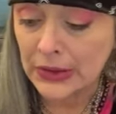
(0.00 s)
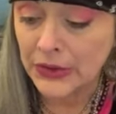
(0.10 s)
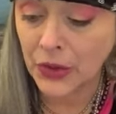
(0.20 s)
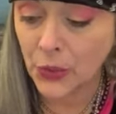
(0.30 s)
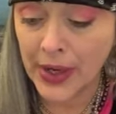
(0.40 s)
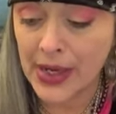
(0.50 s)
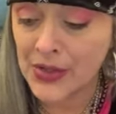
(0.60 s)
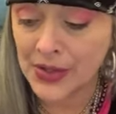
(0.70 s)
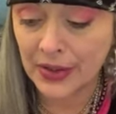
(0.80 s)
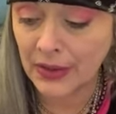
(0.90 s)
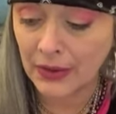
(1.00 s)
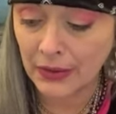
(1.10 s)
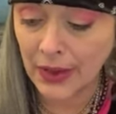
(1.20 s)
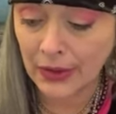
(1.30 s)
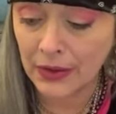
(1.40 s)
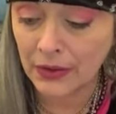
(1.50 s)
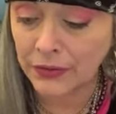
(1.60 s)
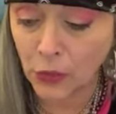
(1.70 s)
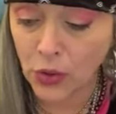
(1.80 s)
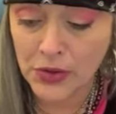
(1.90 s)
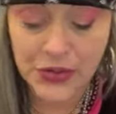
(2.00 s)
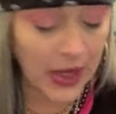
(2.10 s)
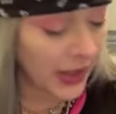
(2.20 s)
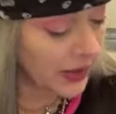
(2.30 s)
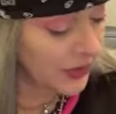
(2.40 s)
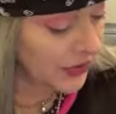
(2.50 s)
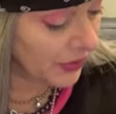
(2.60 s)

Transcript: degrees and I don't know, 4 seconds,